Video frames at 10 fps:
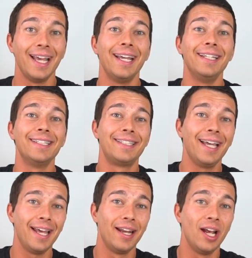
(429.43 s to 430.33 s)

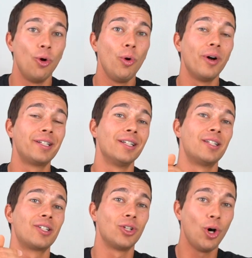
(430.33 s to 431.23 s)
Instead, we want to
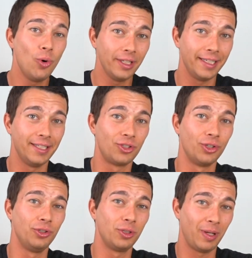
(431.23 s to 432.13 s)
slowly
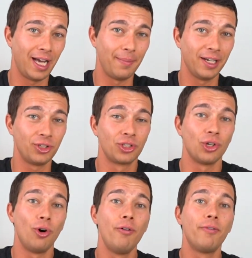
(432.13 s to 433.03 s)
introduce
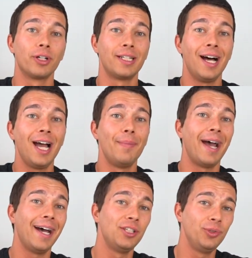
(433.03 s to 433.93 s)
plyometrics over time
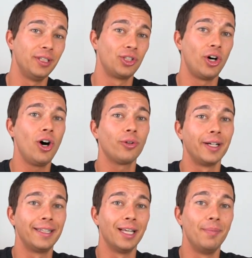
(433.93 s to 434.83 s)
as you can
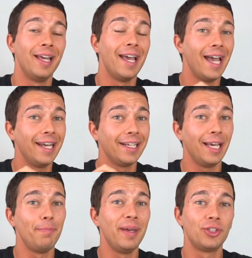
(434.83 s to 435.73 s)
tolerate them, and
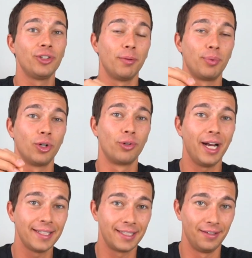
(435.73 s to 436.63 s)
again, make sure they're
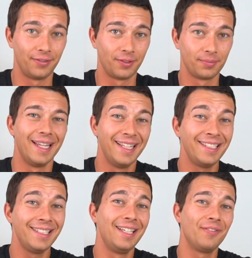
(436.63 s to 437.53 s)
progressive.
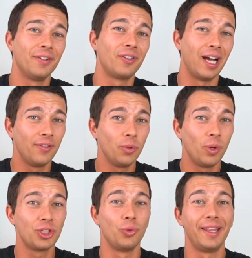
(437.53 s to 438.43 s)
This is different for
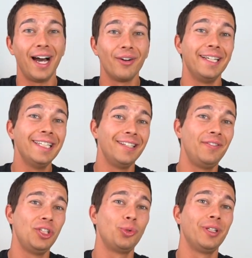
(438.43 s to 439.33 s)
everyone, so without
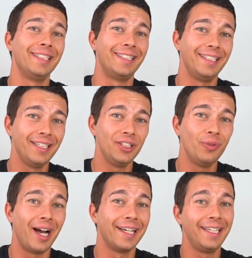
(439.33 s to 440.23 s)
individually seeing
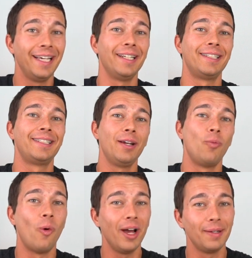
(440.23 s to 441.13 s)
you, I can't say
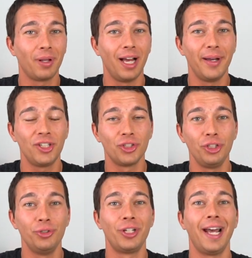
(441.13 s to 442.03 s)
what
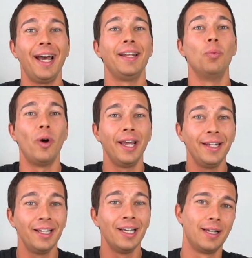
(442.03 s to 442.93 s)
plyometrics you should add and
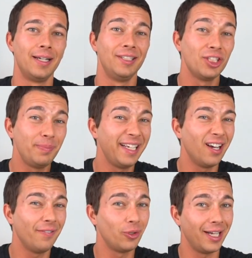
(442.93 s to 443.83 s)
when. Just be
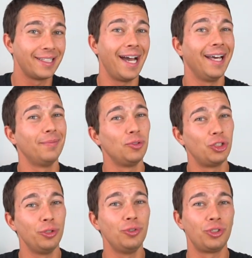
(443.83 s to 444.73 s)
careful not to add them
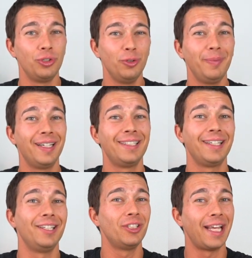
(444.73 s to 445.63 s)
too soon because
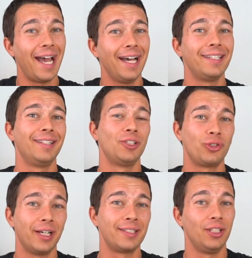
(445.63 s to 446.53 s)
it can just add to the
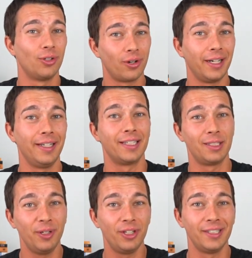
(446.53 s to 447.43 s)
stress that you're already
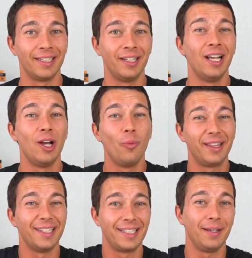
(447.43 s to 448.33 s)
experiencing
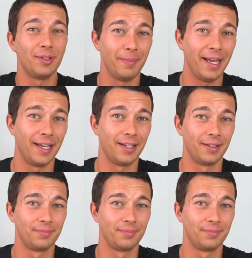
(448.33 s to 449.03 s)
with the same demand.